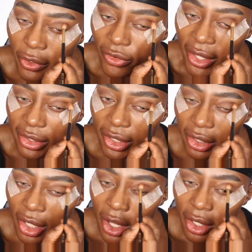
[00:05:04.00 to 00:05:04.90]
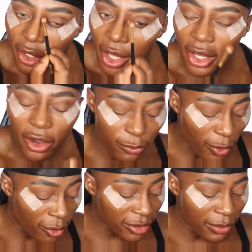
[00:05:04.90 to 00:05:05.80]
for granted. Like,
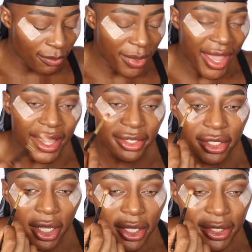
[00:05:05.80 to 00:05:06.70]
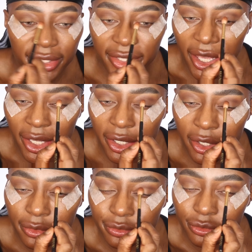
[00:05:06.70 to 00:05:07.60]
I was in bed
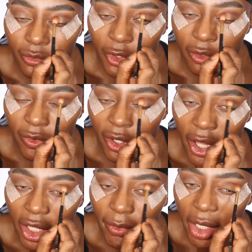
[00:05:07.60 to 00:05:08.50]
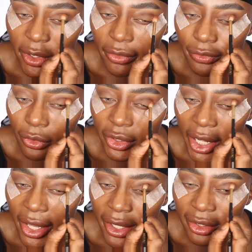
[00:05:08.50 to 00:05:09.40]
sick for like maybe 4
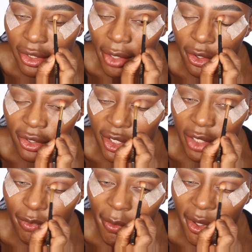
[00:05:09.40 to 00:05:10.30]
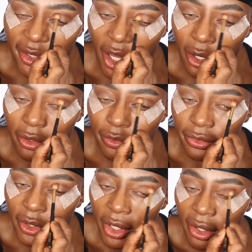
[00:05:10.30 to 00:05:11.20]
days, and like, because I live by
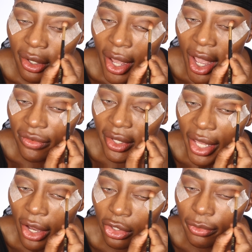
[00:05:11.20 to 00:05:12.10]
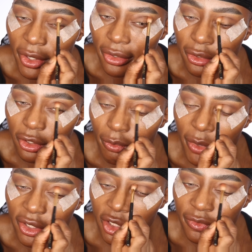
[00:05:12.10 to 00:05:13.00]
myself, I have like housemates and stuff,
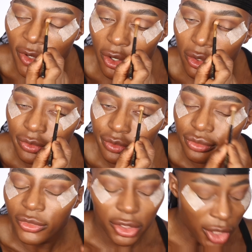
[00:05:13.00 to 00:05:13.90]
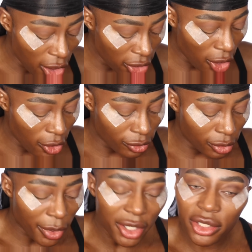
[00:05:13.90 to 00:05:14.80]
but I just felt, not
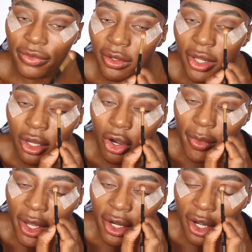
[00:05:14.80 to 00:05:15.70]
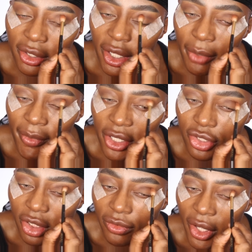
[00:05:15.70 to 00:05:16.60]
alone, but I just felt like, oh my god, like
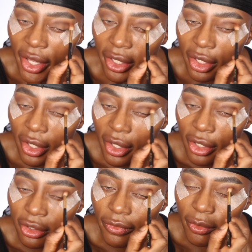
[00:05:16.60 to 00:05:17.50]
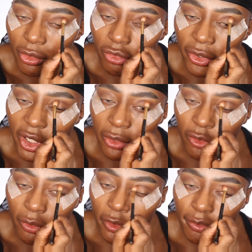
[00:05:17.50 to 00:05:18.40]
imagine if like something was really
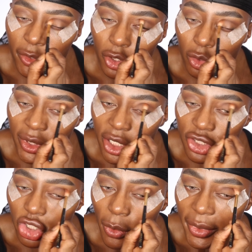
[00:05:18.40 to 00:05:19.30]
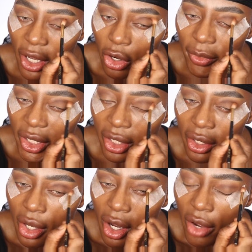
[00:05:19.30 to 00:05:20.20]
wrong with me, who would actually come and help me?
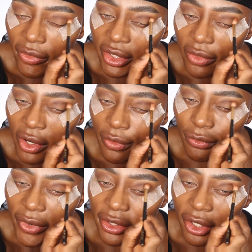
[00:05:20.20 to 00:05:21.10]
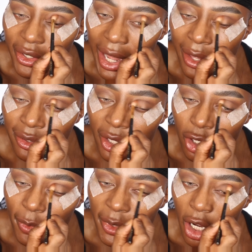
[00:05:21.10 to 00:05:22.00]
Obviously I've got friends I could ask to like
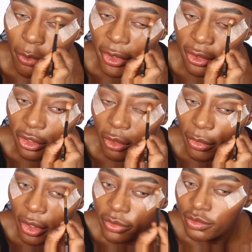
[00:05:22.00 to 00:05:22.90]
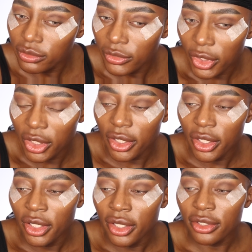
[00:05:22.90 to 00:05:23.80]
come and help me and stuff, but
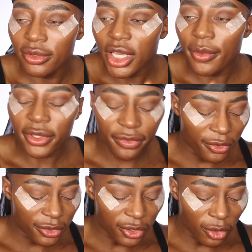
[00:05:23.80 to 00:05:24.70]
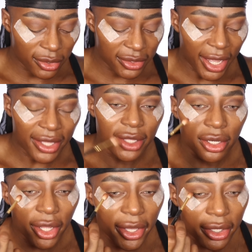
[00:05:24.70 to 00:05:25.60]
sometimes I feel so sad
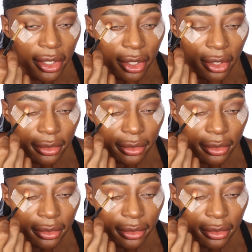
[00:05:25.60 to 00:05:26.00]
that like